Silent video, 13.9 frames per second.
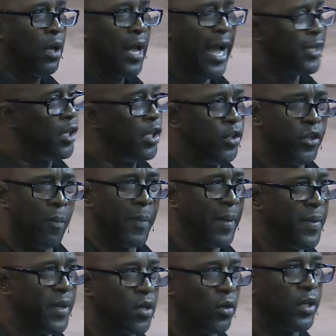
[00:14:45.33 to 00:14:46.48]
Hallelujah. Don't
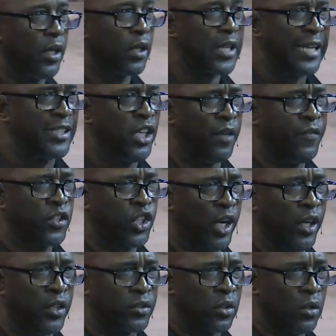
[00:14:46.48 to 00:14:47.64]
make me go there. God, I love the
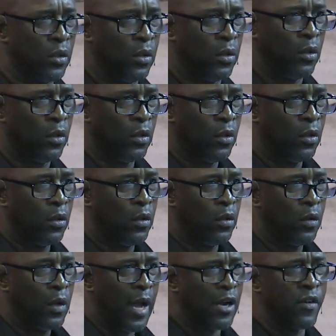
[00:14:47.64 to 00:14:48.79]
church.
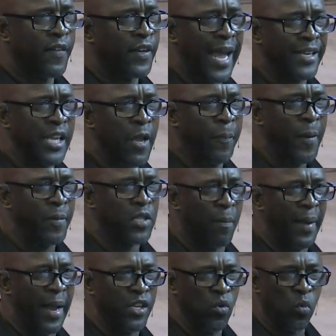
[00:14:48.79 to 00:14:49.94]
I don't even like to hear people
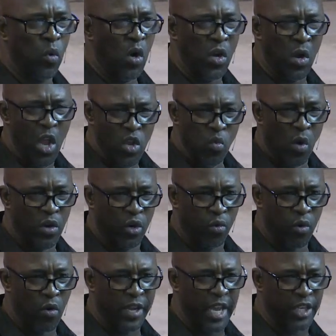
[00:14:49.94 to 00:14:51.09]
talking about you wanna
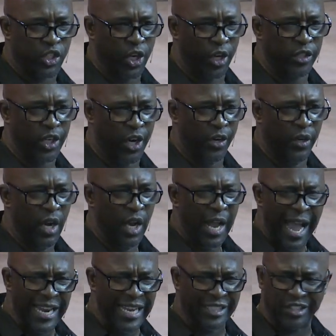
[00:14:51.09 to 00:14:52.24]
grow, get church hurt.
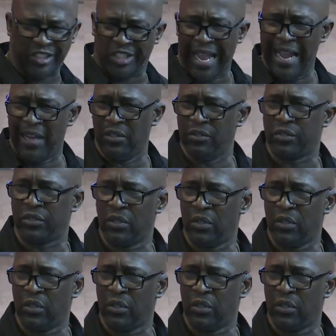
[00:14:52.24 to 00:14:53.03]
How that sounds.